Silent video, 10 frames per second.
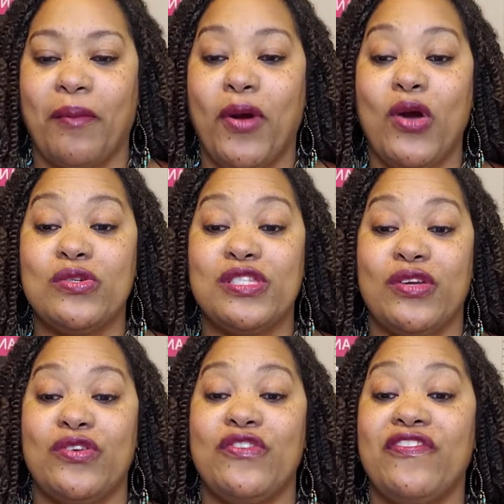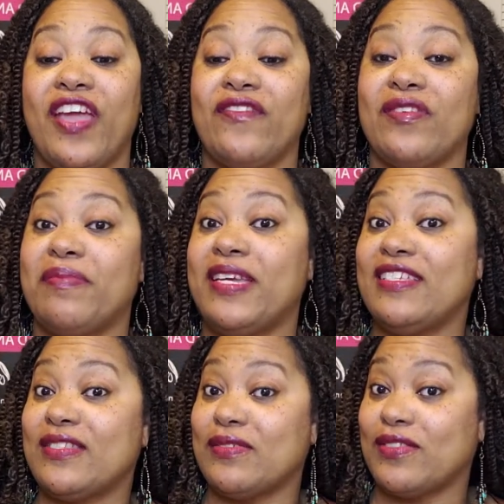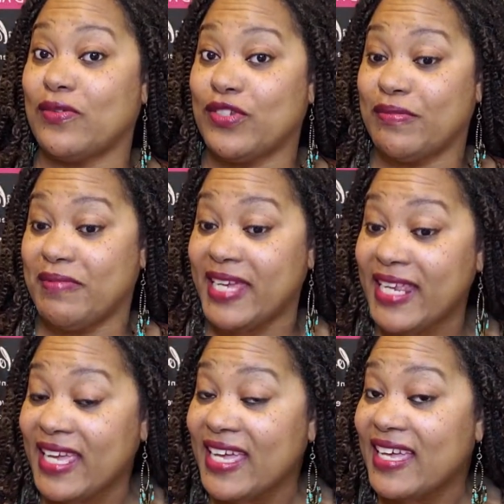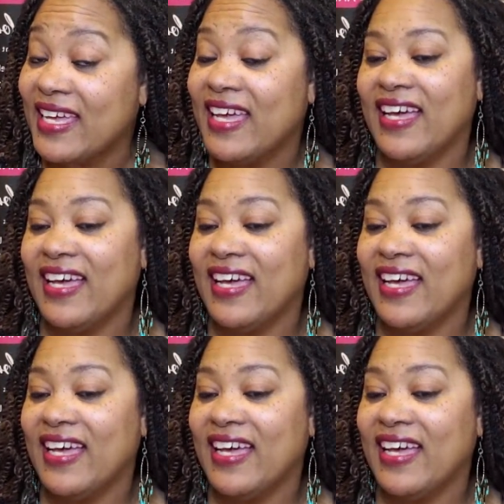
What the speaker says: post their new favorite piece on social media